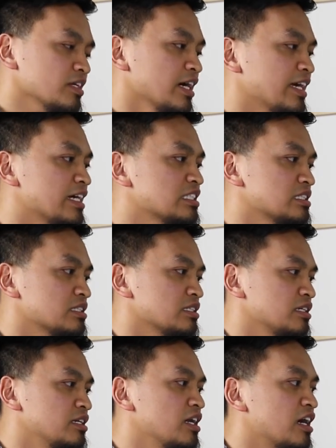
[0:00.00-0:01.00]
I guess,
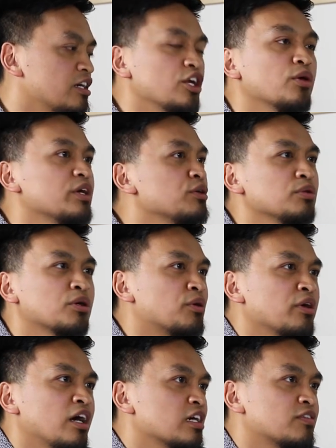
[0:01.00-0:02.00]
not knowing who the
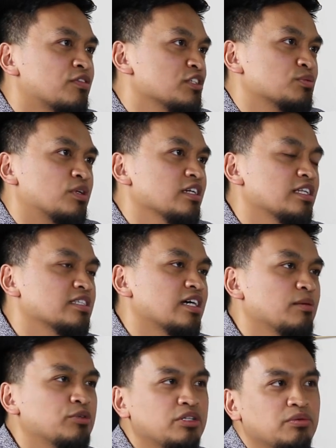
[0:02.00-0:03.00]
choreographers were at the
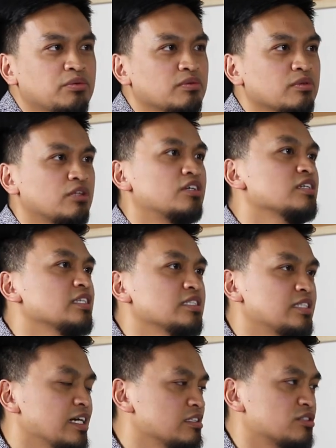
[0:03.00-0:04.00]
time when you mm-hmm. learn these
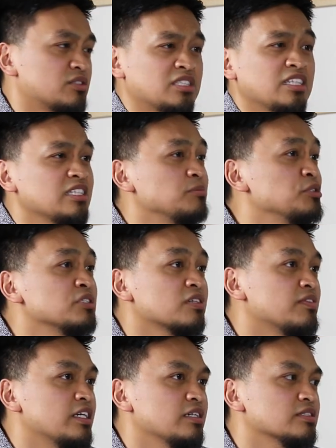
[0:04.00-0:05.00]
dances or see these
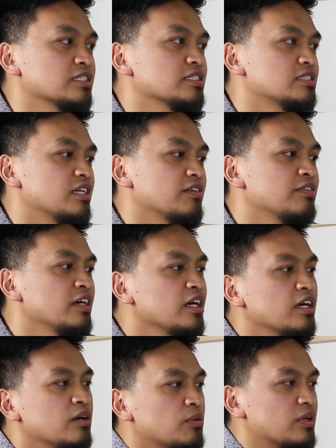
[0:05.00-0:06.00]
music videos and stuff,
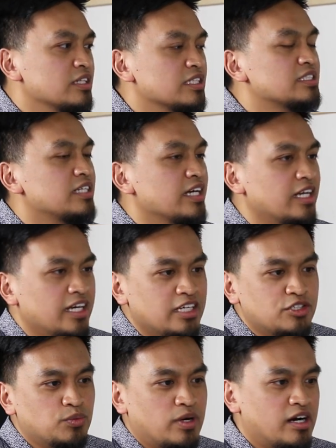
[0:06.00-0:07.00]
we're in this day and
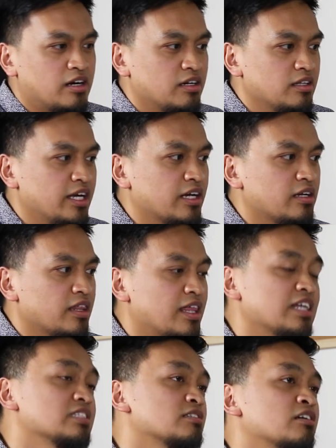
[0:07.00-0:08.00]
age where like
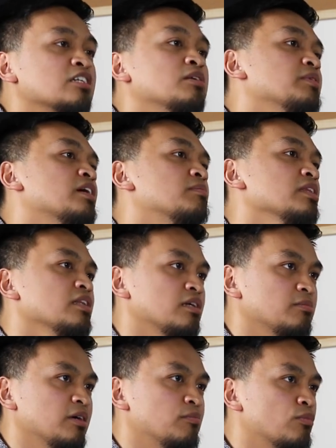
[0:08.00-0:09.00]
that's starting to become a
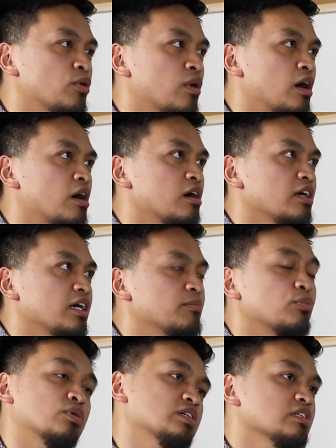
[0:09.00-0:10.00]
little bit more
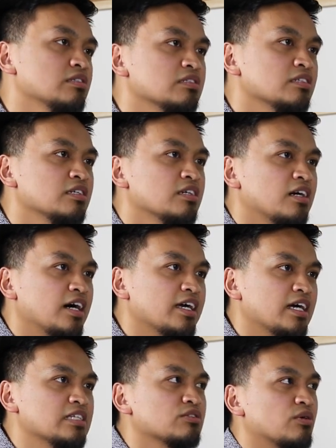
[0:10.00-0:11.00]
important, I
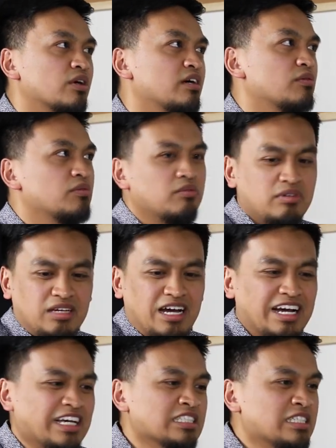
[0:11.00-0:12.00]
guess, mm-hmm. or
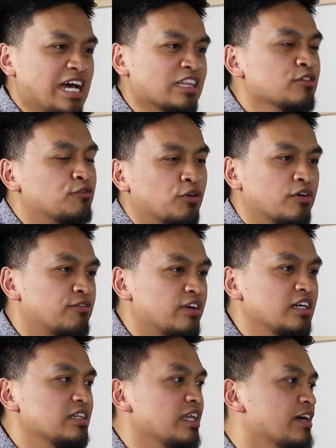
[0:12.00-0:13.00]
I guess at the
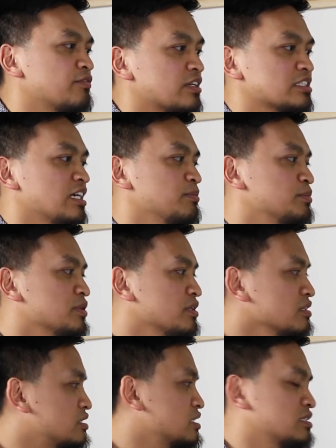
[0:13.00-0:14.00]
forefront. Like, for
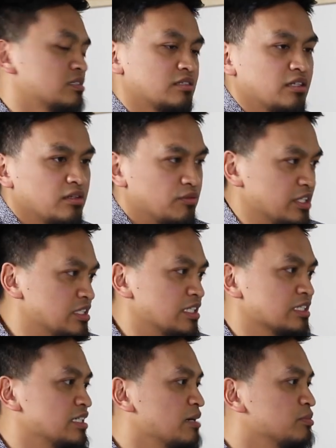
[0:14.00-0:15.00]
example, just recent
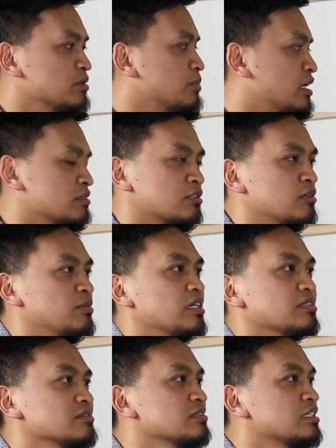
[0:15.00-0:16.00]
example, Paris
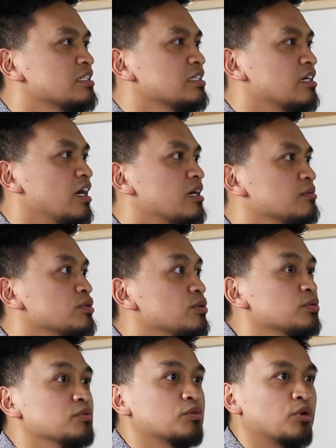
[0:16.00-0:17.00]
Goebel, um,
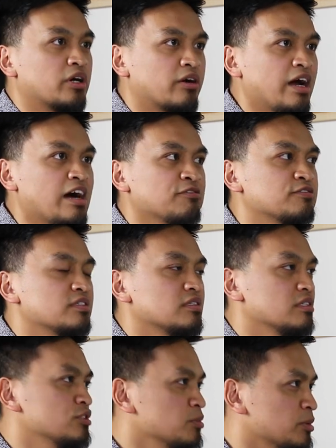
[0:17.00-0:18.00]
who choreographed
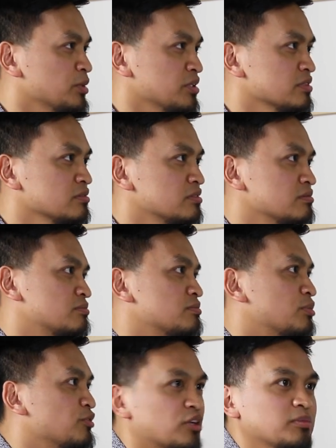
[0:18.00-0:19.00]
the Super Bowl
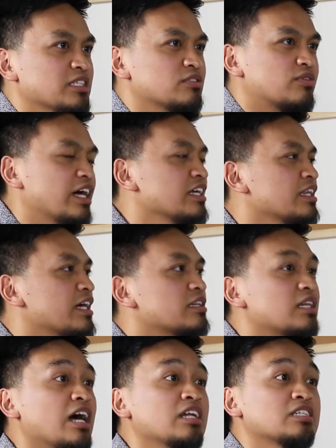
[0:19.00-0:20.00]
performance, right?
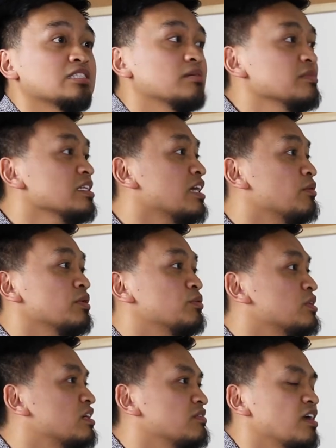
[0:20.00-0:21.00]
Like, that's something exactly. that
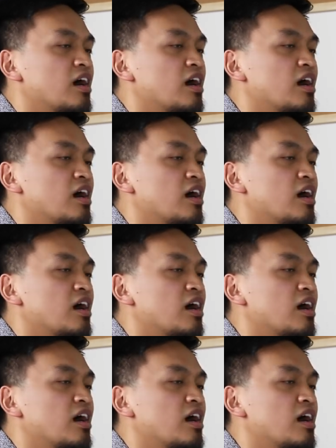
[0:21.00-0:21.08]
we would have